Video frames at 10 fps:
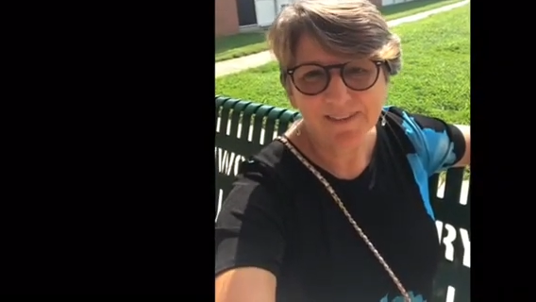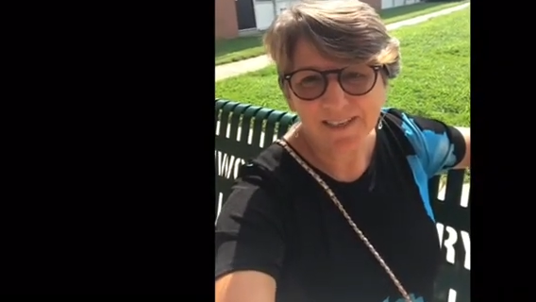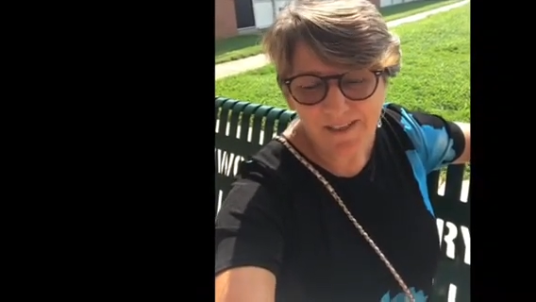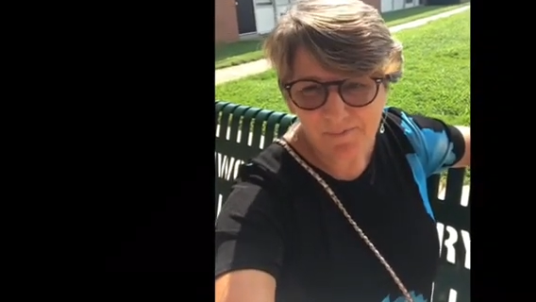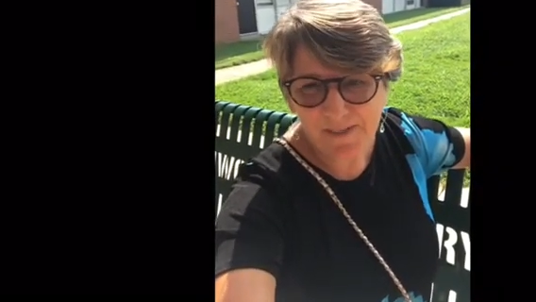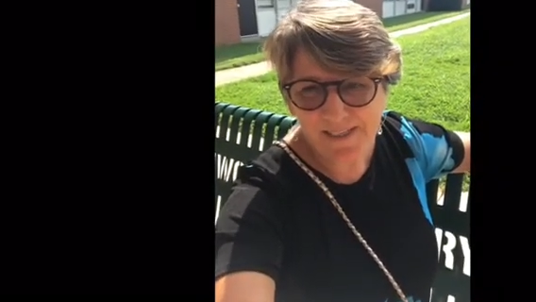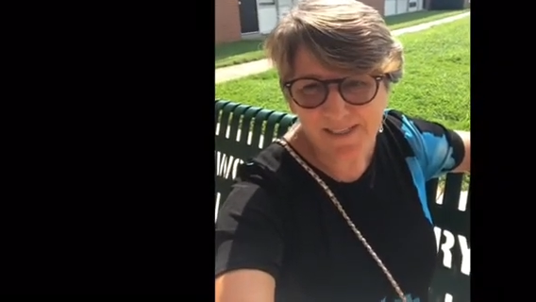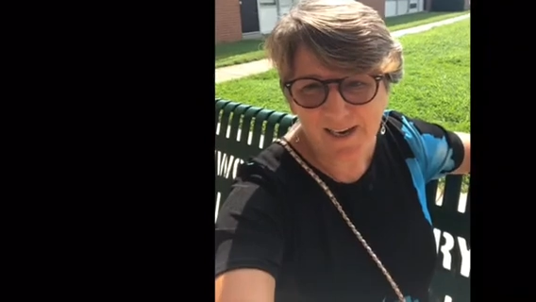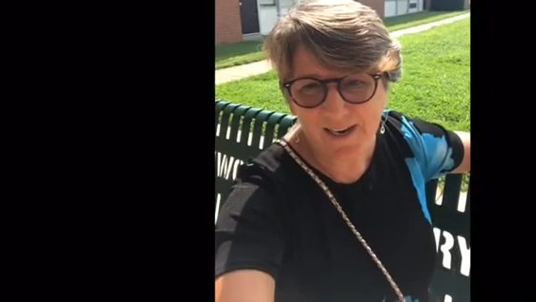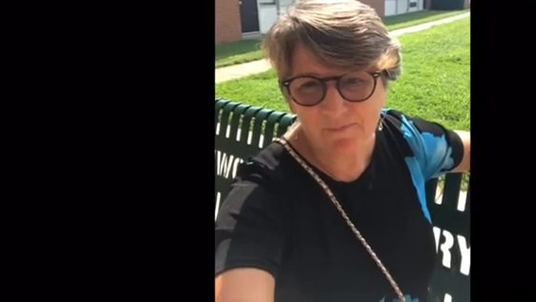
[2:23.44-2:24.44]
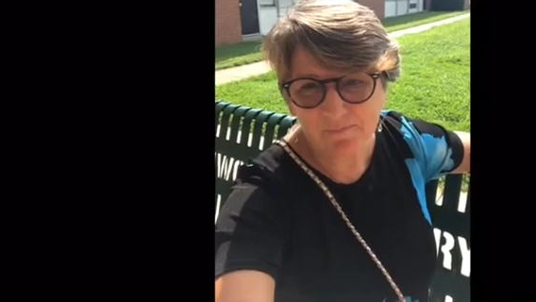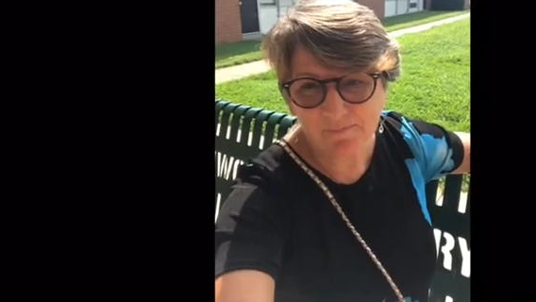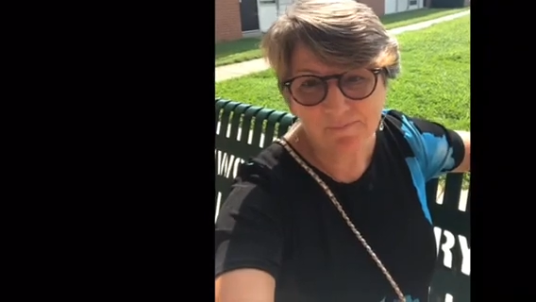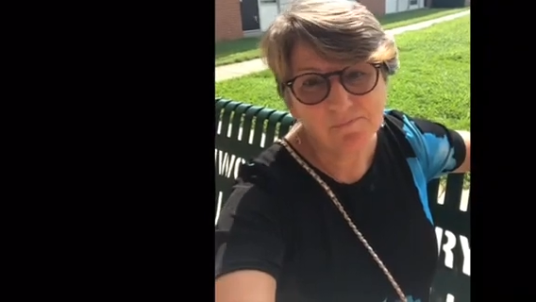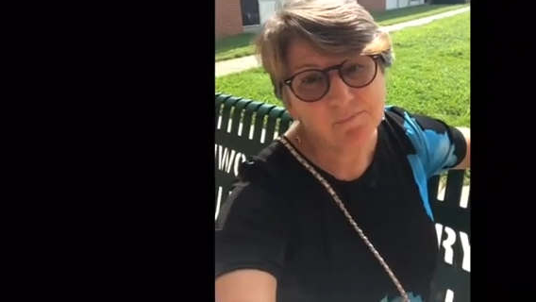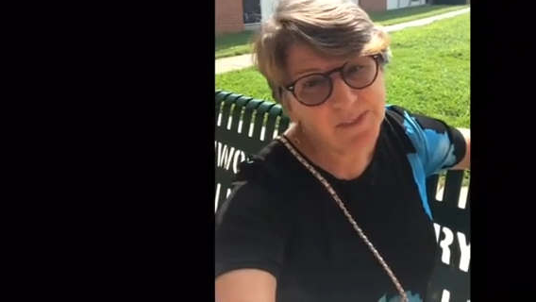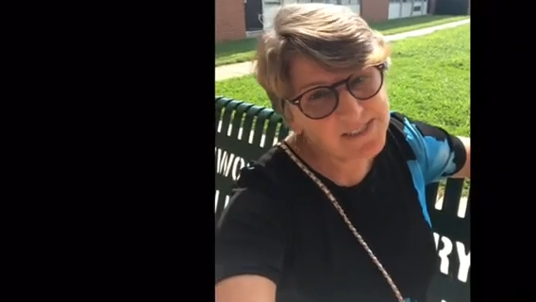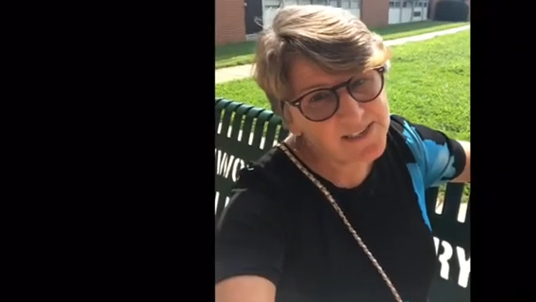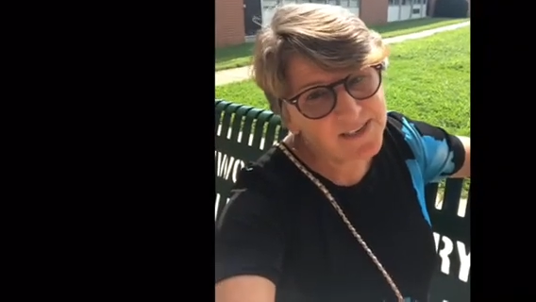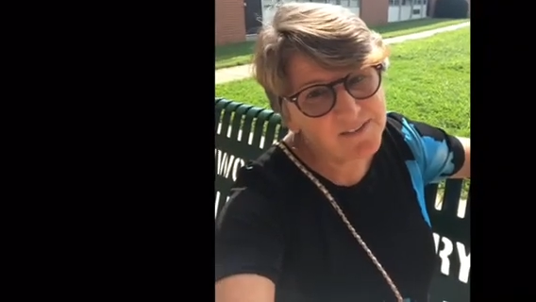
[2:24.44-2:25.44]
In the meantime, be
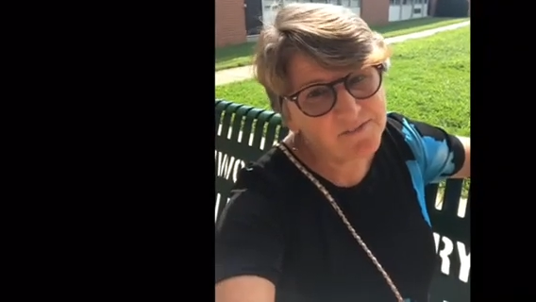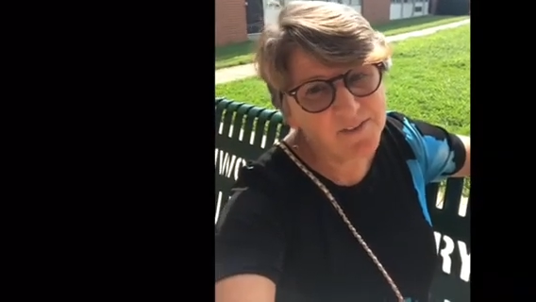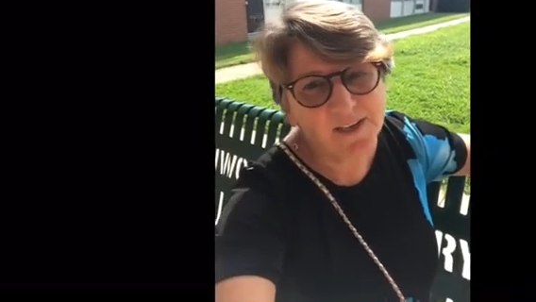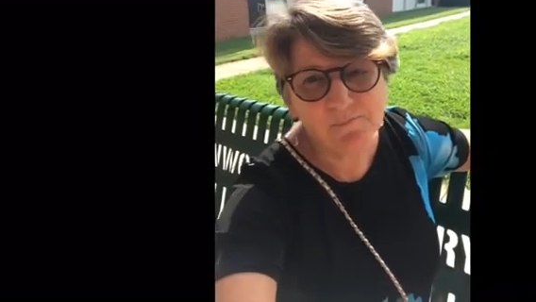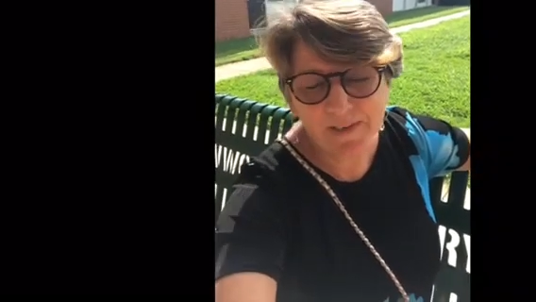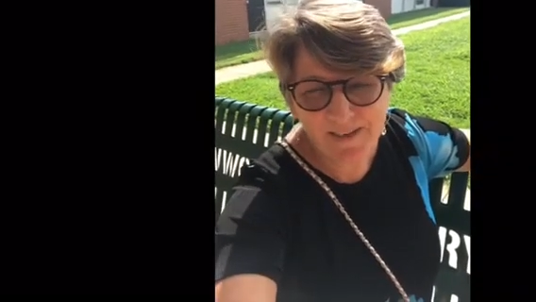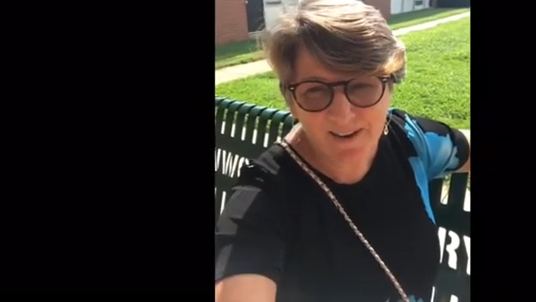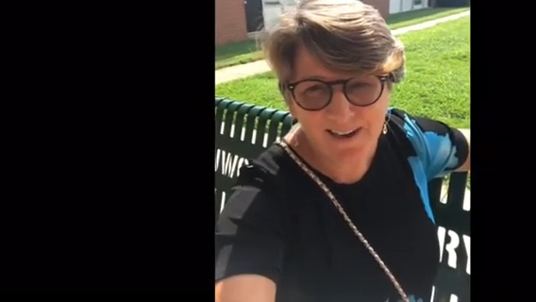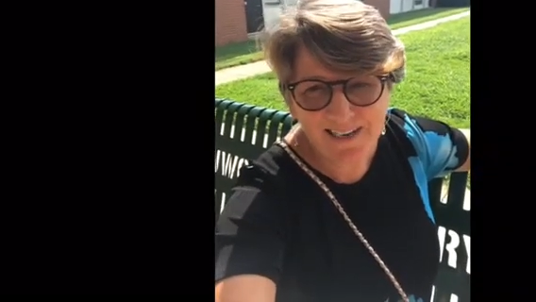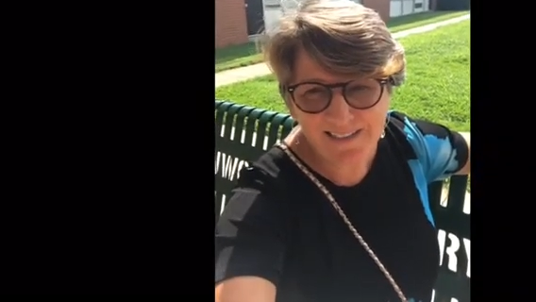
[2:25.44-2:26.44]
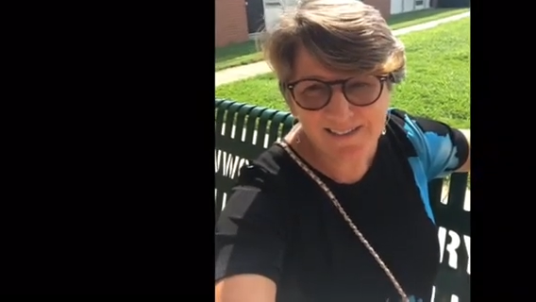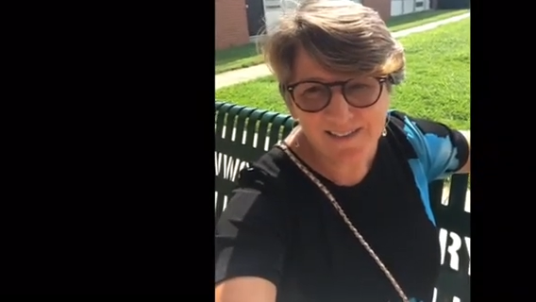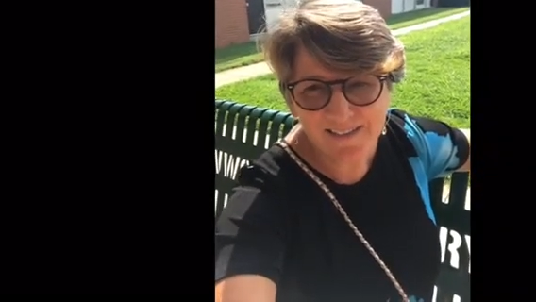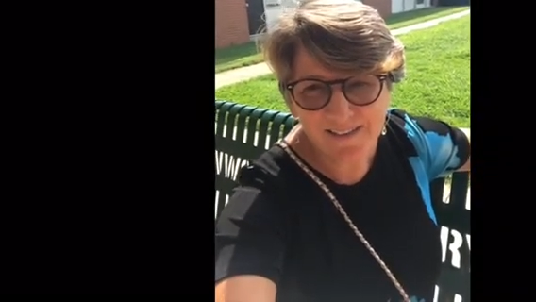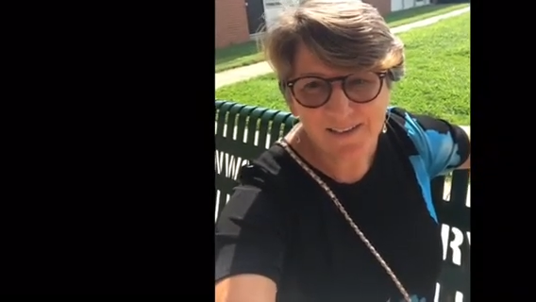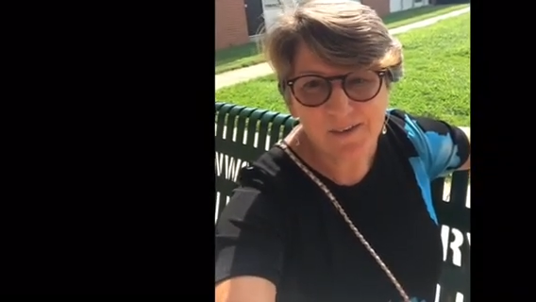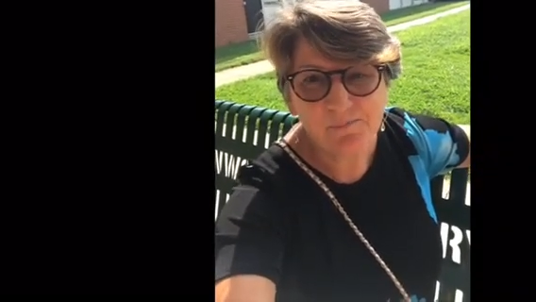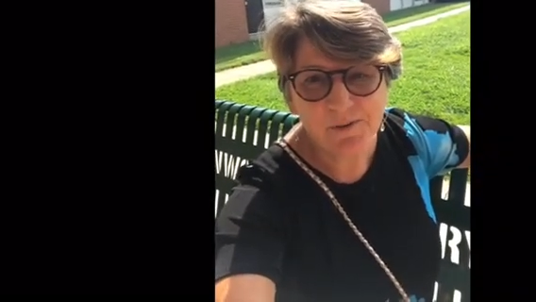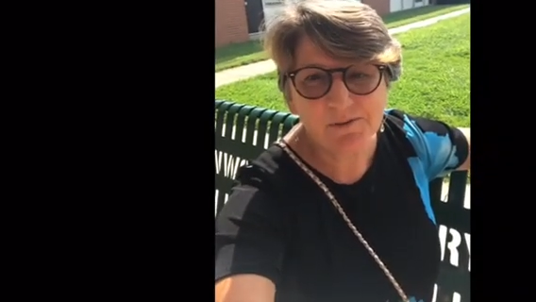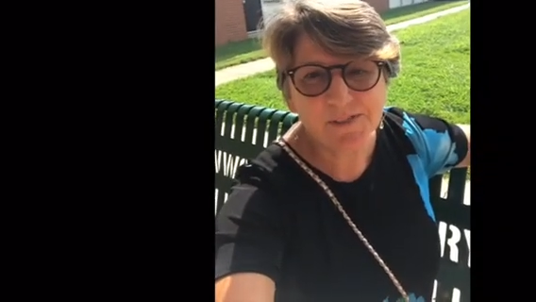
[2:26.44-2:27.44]
safe and be kind,
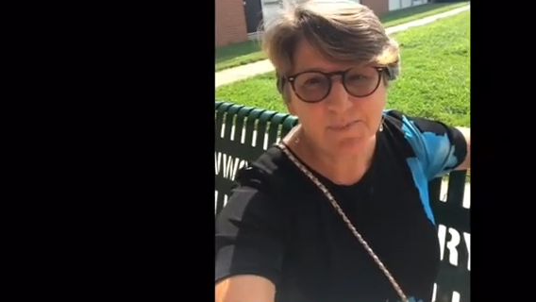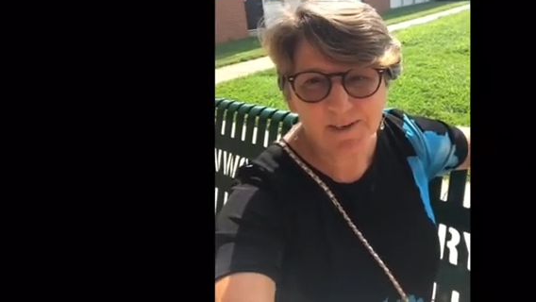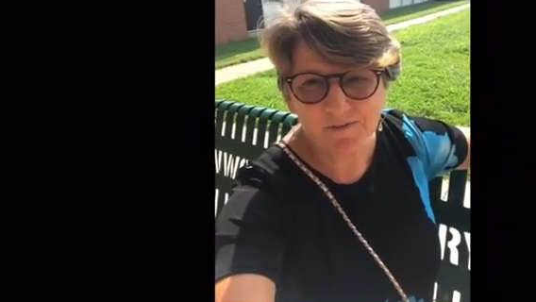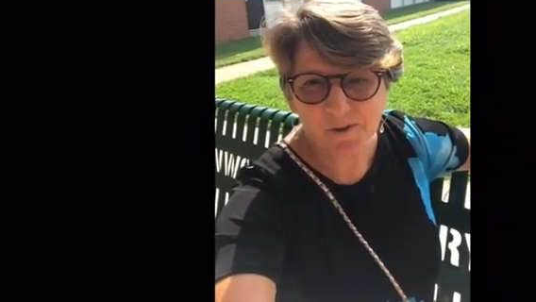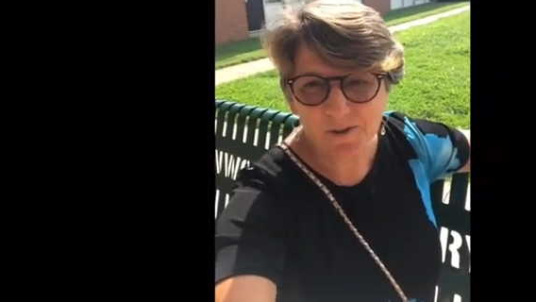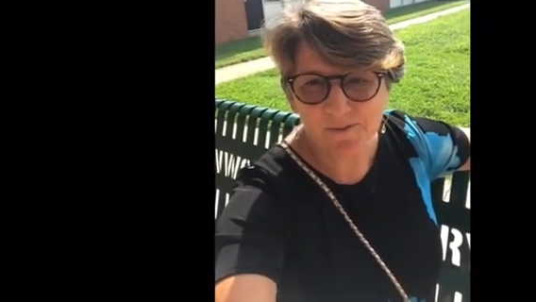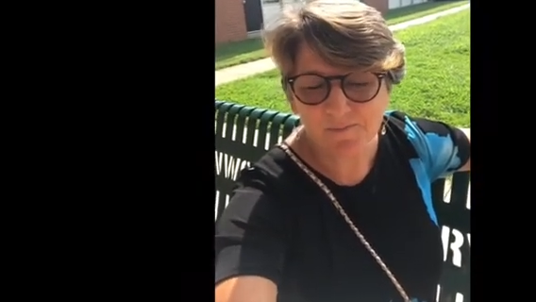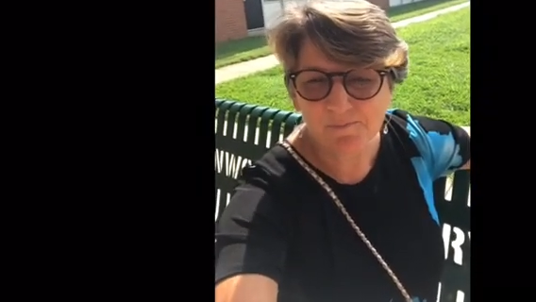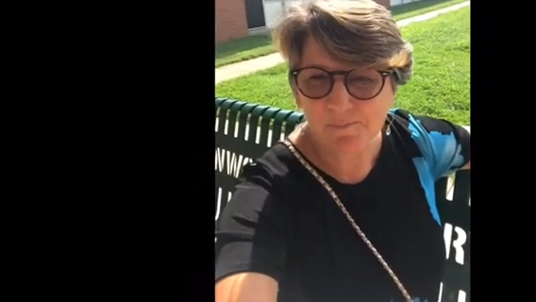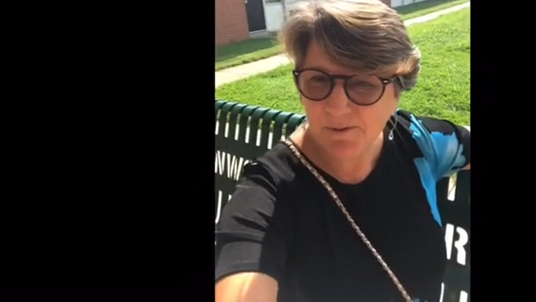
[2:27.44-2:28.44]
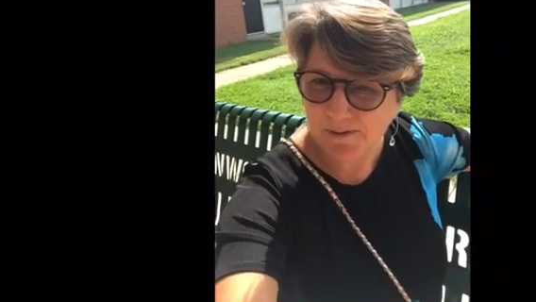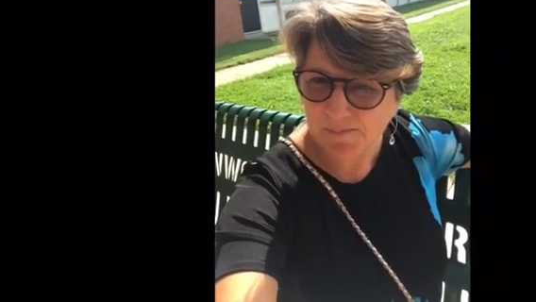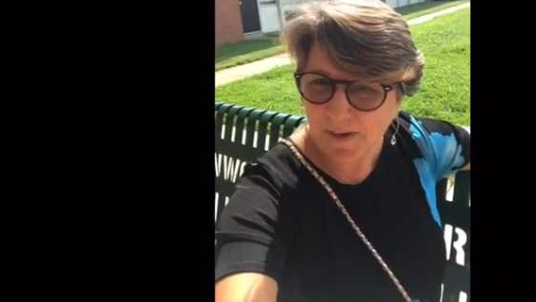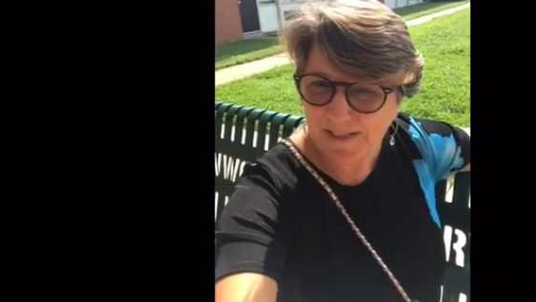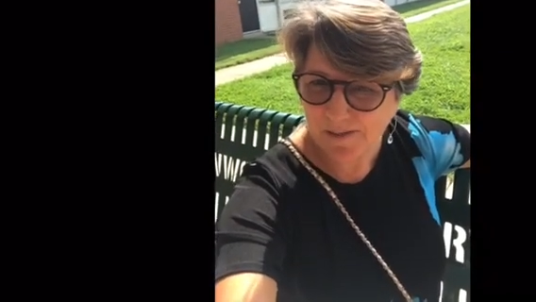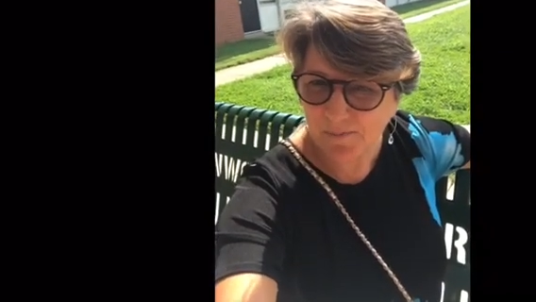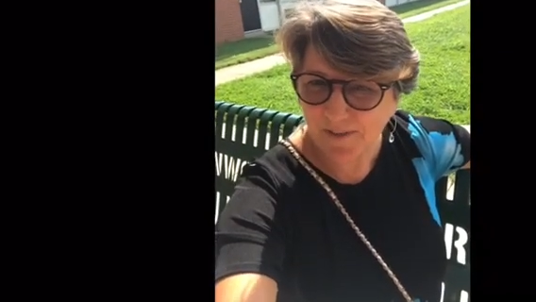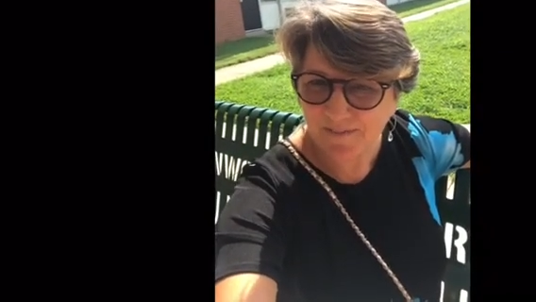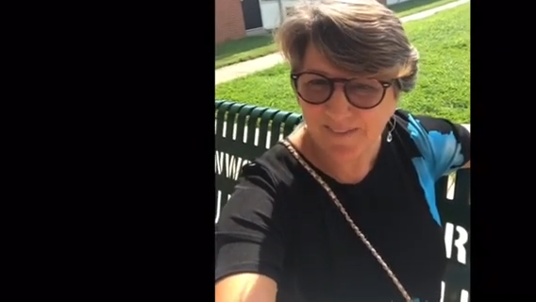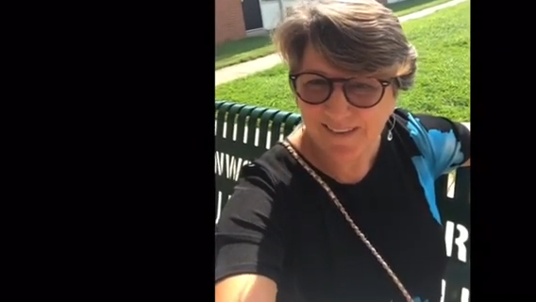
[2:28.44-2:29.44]
be respectful, be responsible,